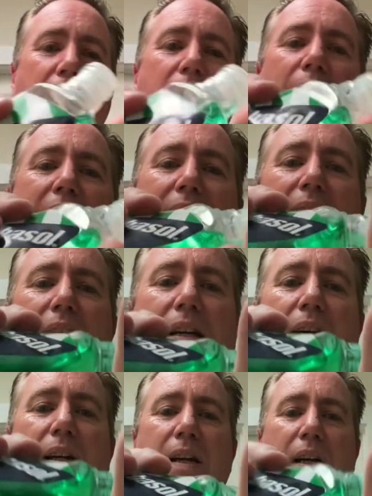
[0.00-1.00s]
All right,
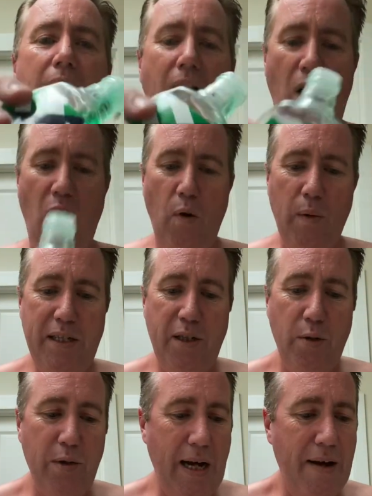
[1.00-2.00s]
always
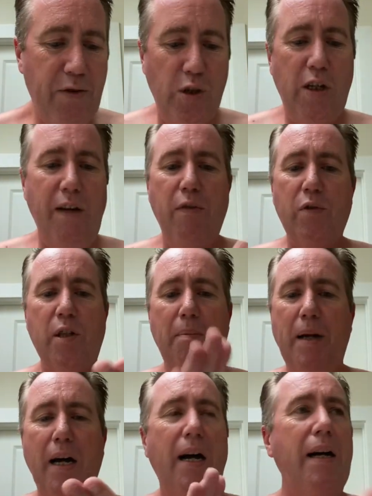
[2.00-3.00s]
use aftershave of some
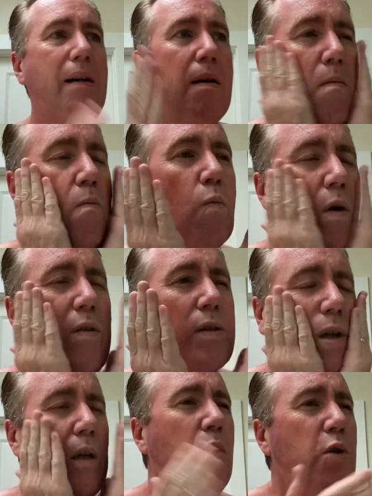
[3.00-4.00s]
kind, whether it's
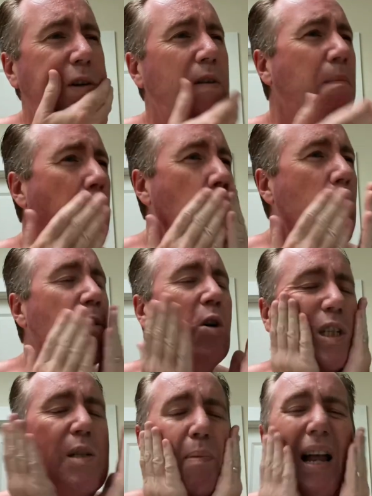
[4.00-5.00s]
a lotion or a
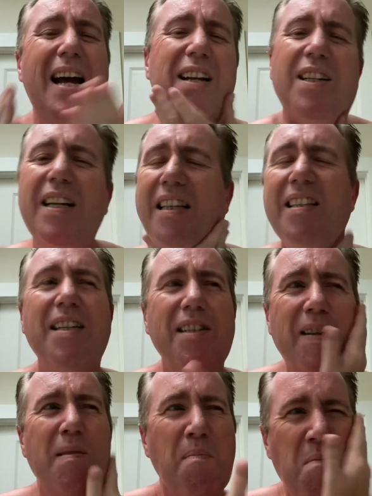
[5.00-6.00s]
splash like
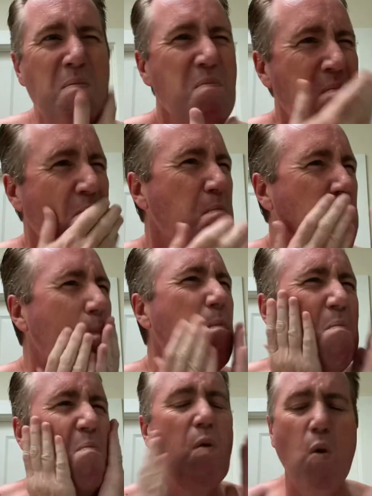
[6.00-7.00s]
this.
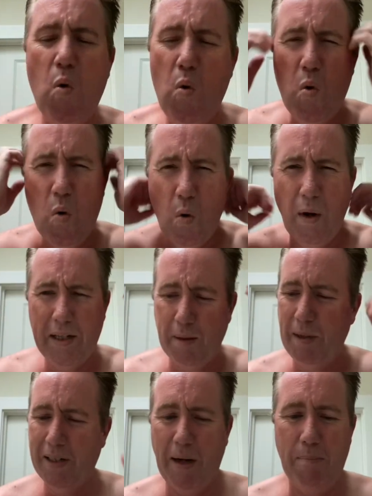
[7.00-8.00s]
Ooh, that
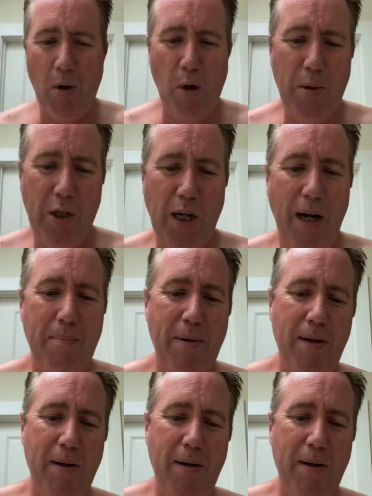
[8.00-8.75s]
smells like a barbershop.